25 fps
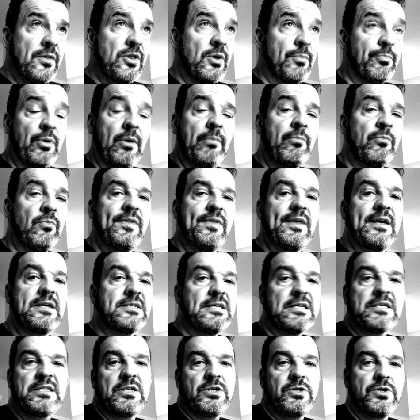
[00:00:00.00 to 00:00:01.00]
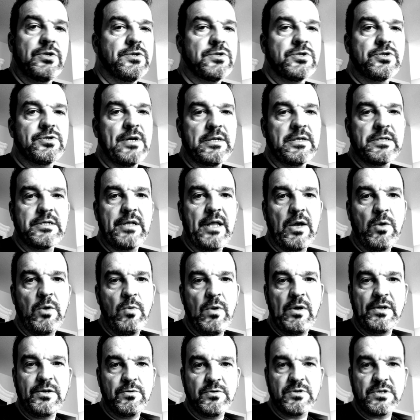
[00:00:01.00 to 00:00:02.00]
The problem with this is it doesn't translate
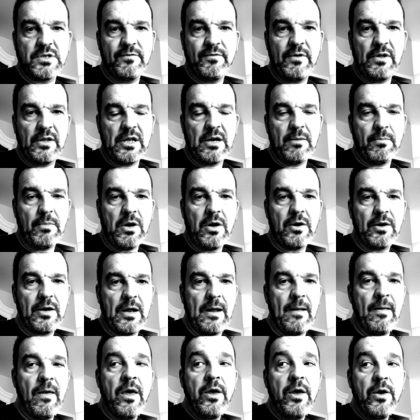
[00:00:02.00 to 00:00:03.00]
well to a civilian market.